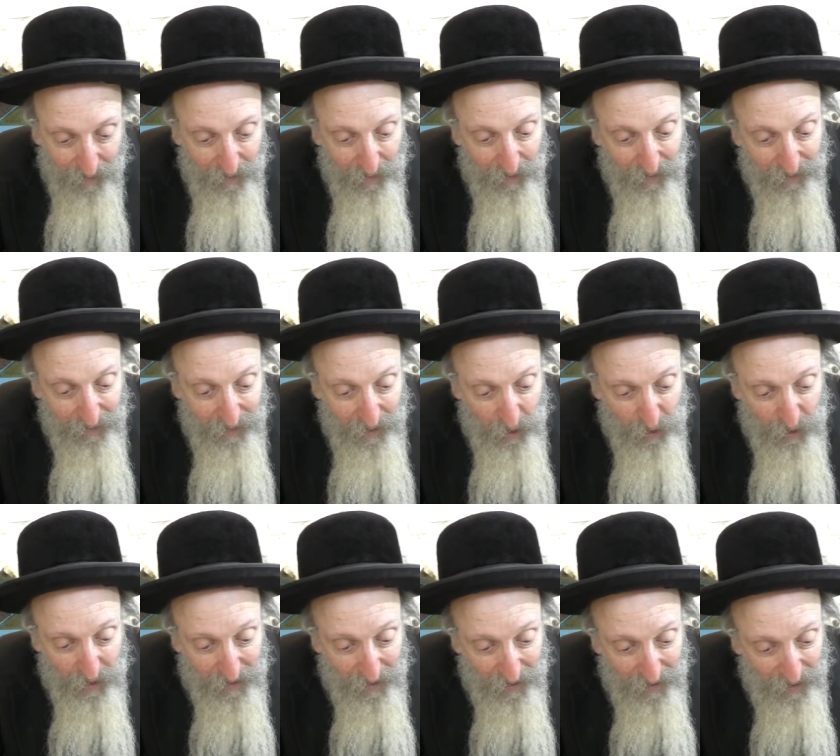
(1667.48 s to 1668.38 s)
You
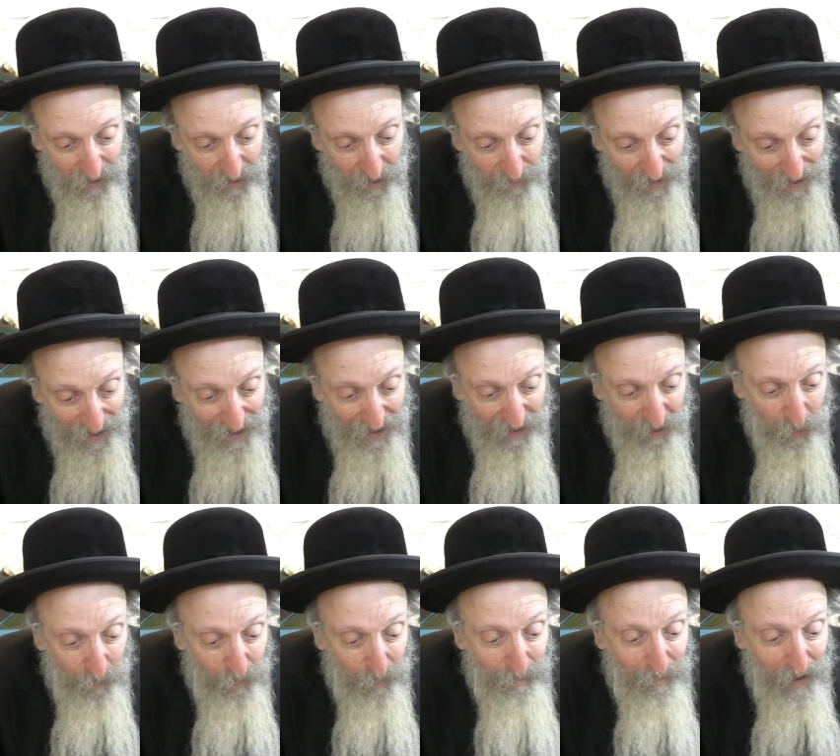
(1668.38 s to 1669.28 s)
Kedusha Sa'ilam ain't
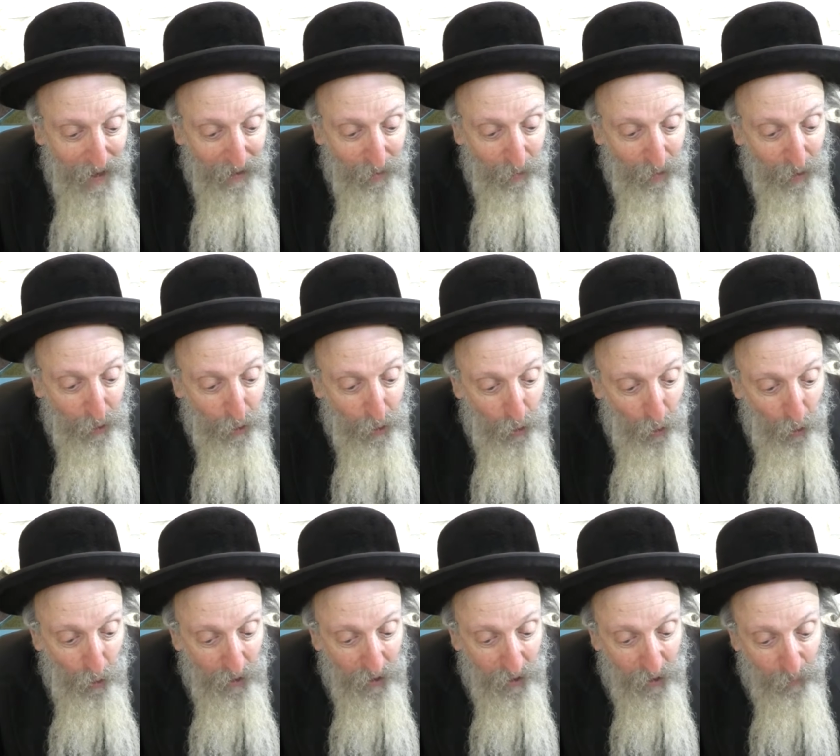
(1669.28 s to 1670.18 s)
the Malach El
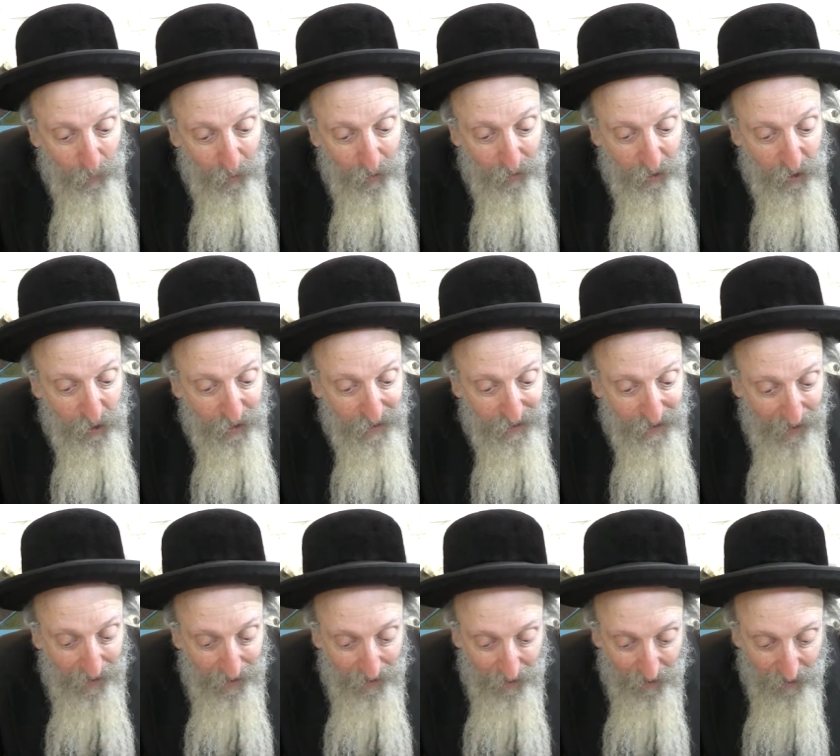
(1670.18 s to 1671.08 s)
Yoinik of Kedusha
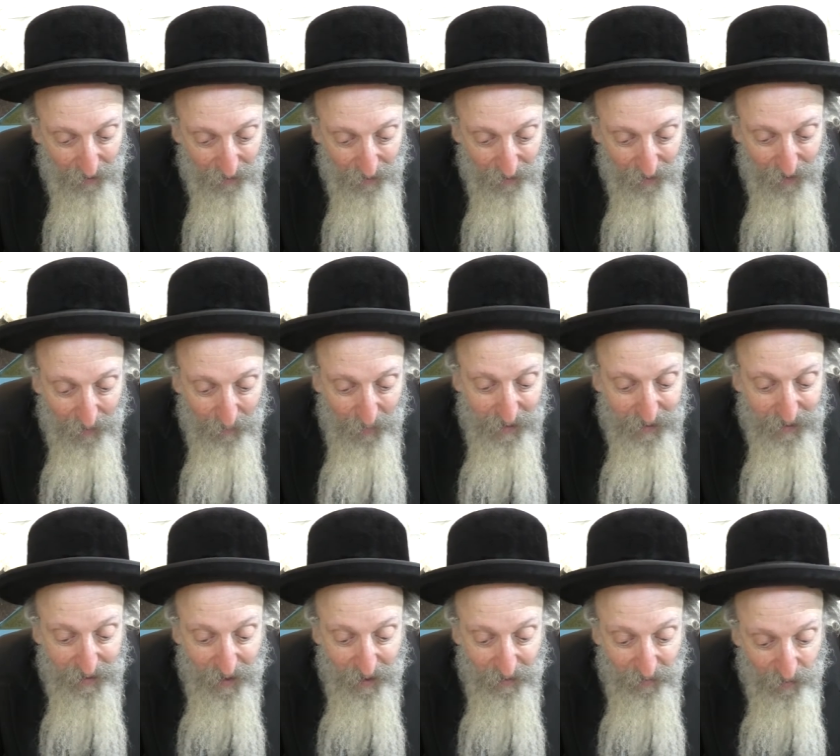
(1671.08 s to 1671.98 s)
Sa'Heichel.
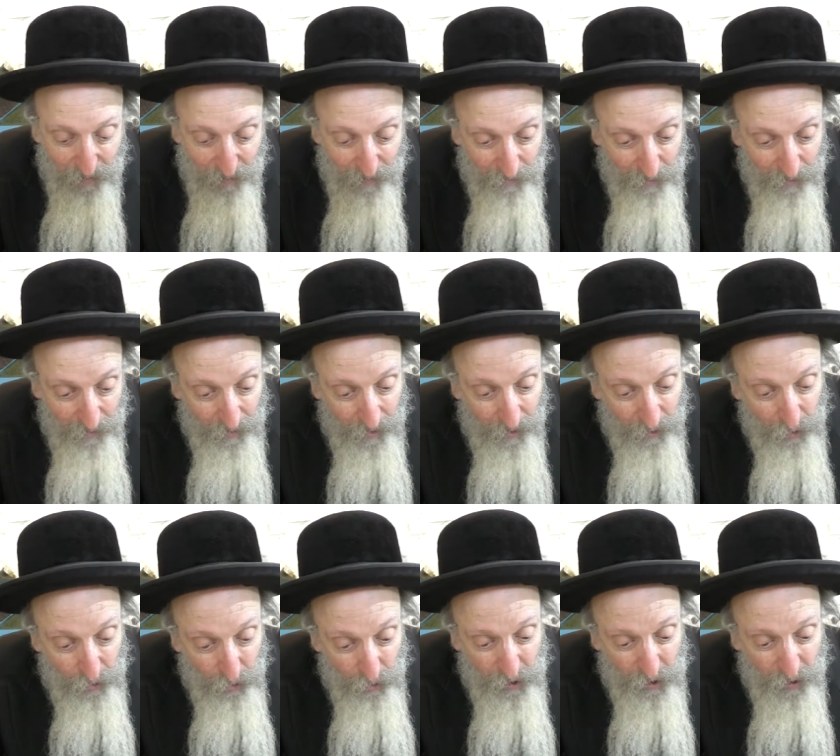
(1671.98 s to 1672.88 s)
Because the, the, the,
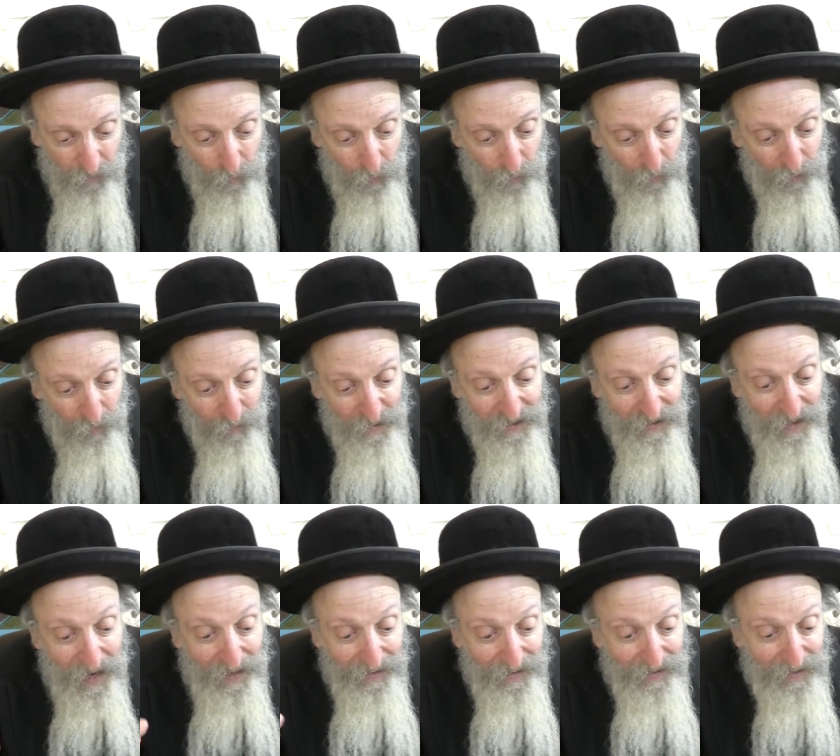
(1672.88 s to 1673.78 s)
the Kedusha of the Ulam is
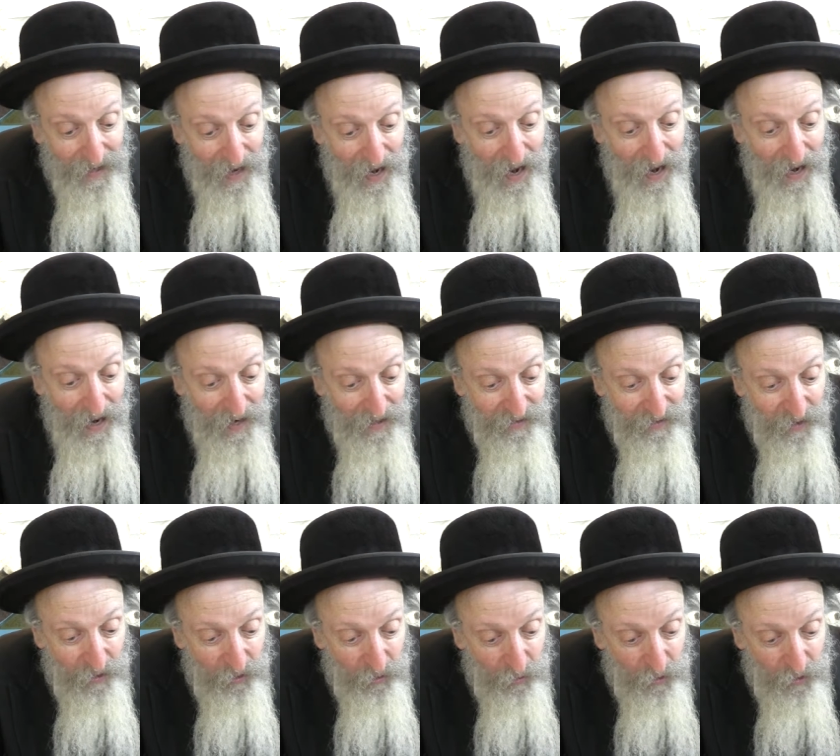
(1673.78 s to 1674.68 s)
not as high as
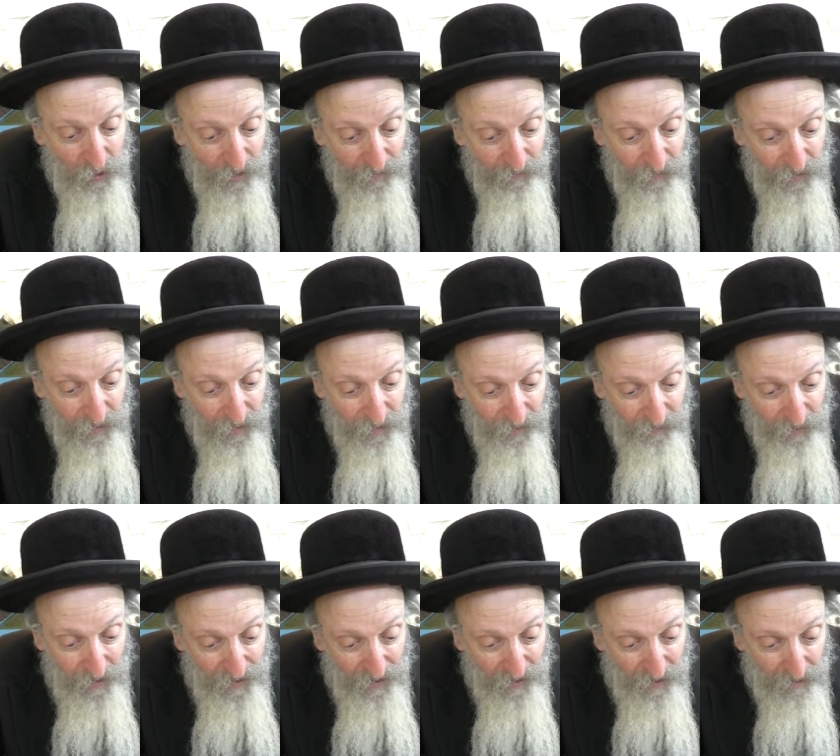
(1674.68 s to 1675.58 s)
the Kedusha of the, of
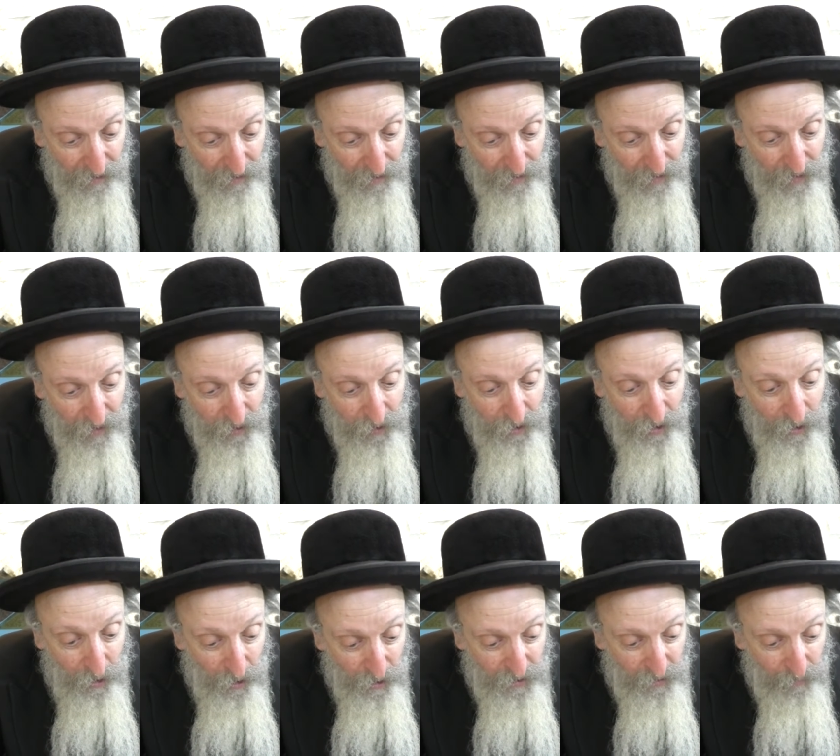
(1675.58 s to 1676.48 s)
the Heichel. She
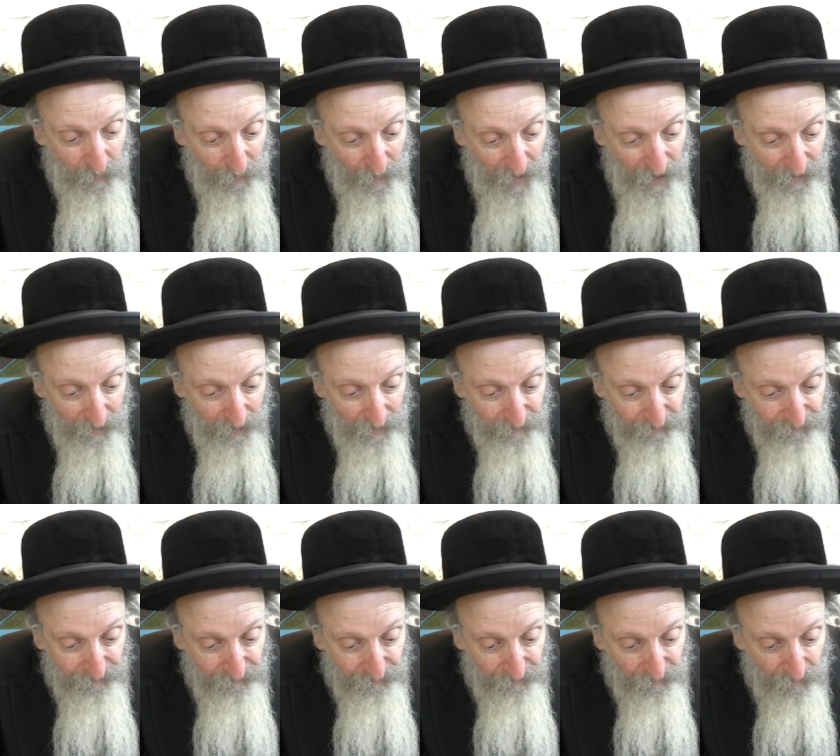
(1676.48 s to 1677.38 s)

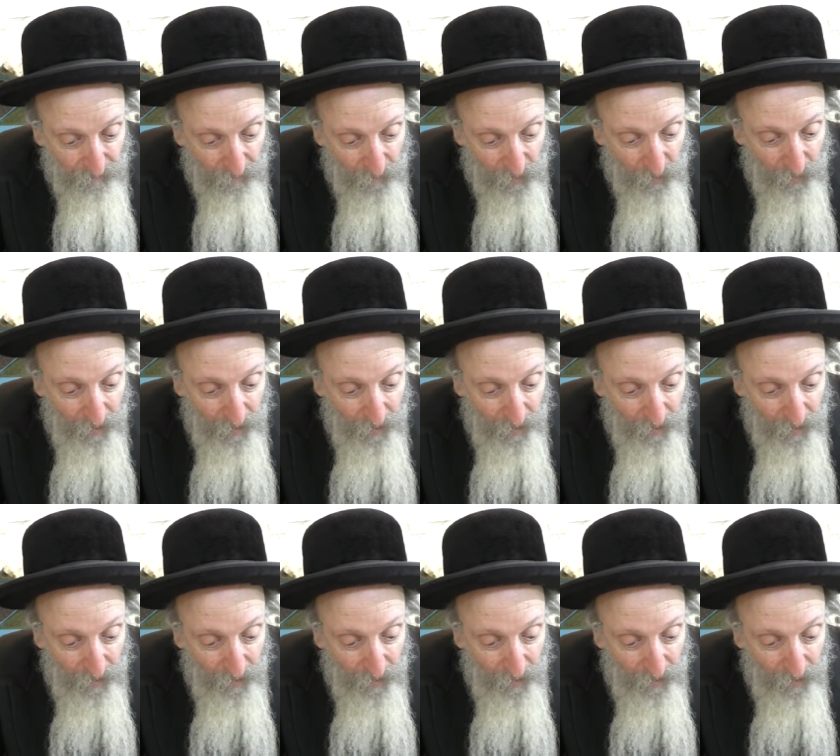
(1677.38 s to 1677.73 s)
Yoisama.